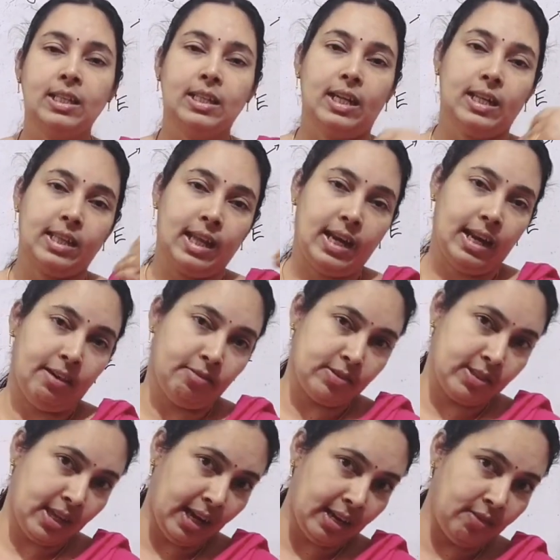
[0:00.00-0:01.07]
Then the left
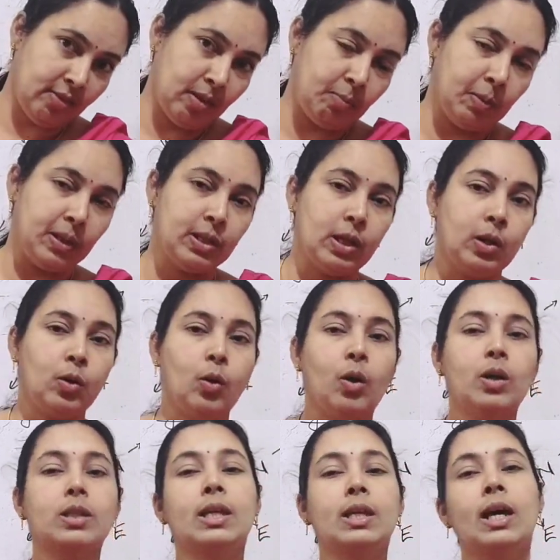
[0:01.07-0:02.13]
side will be the
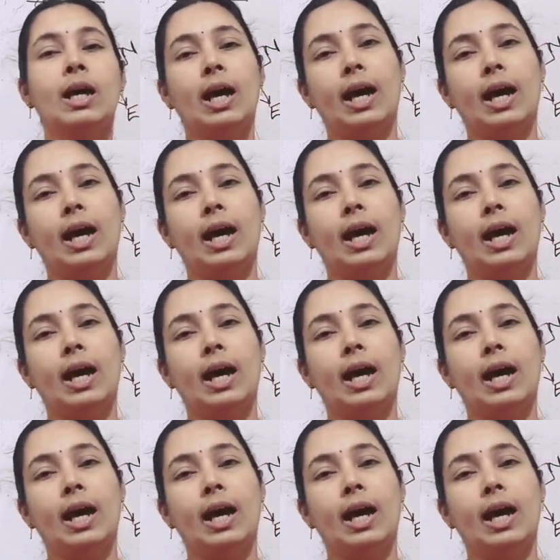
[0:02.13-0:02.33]
north